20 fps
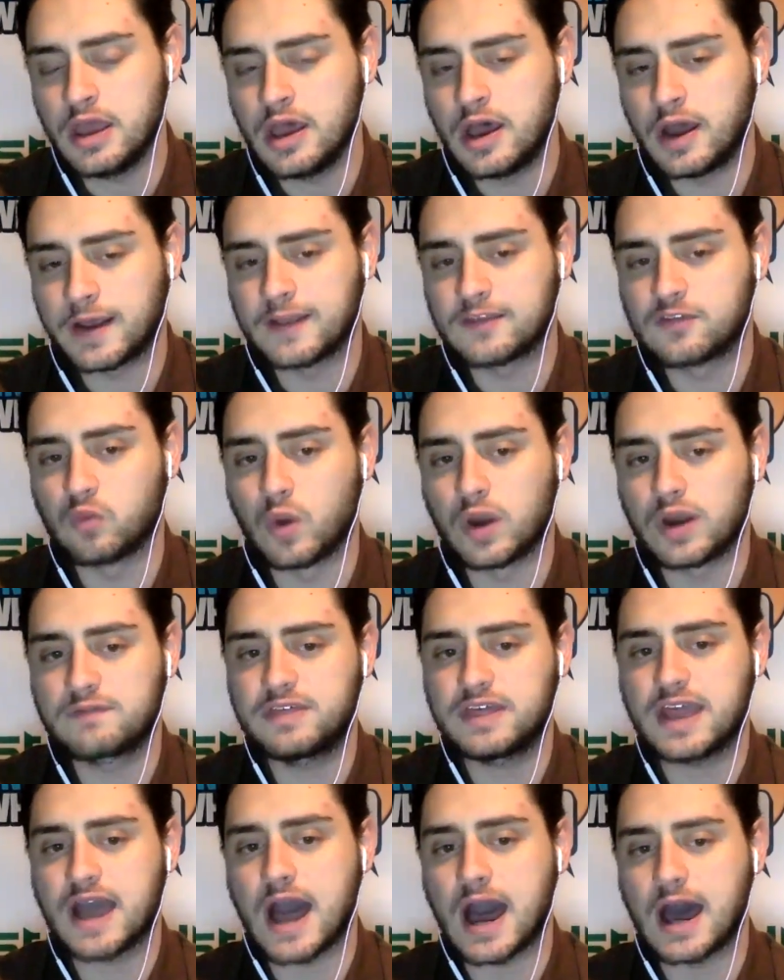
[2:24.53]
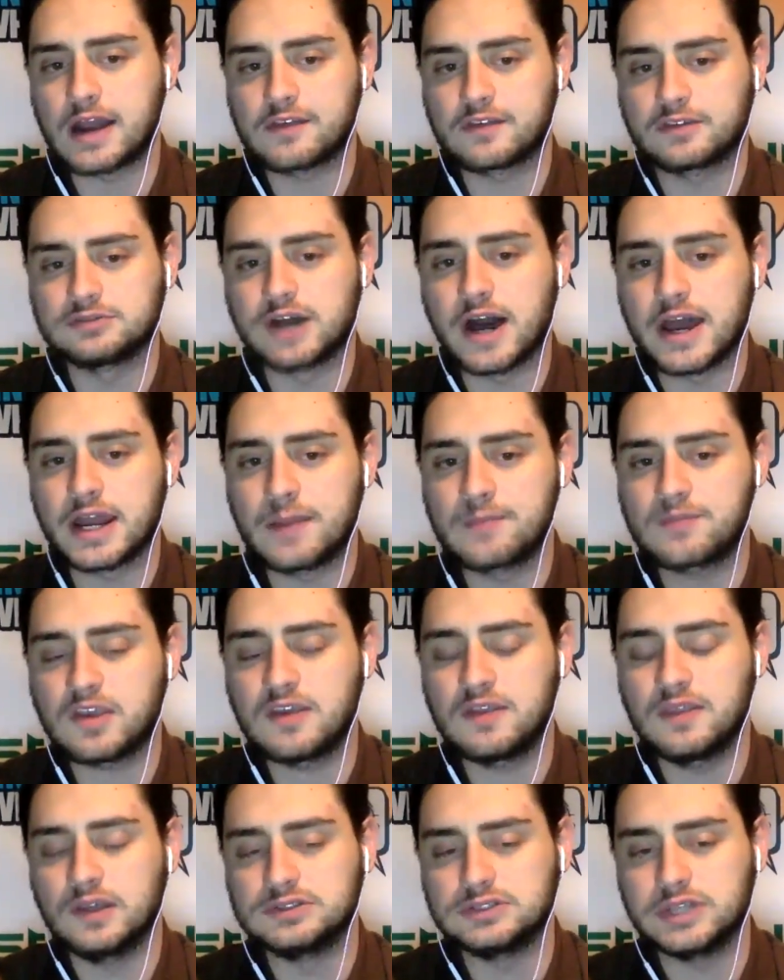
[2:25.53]
against one of the hottest lineups
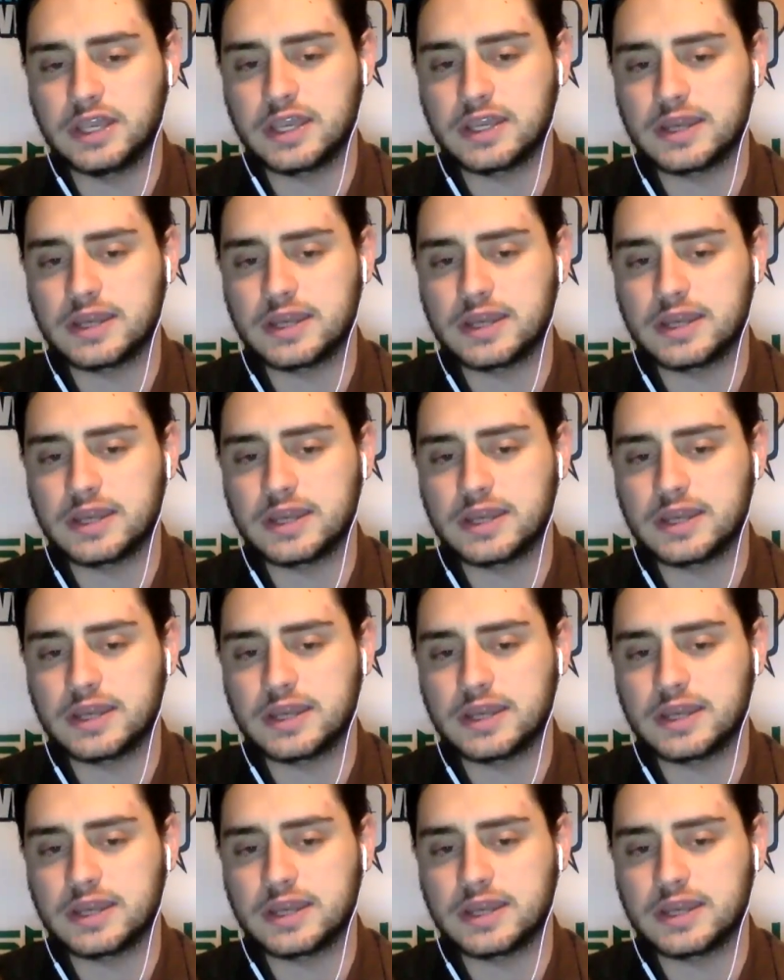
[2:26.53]
in the league.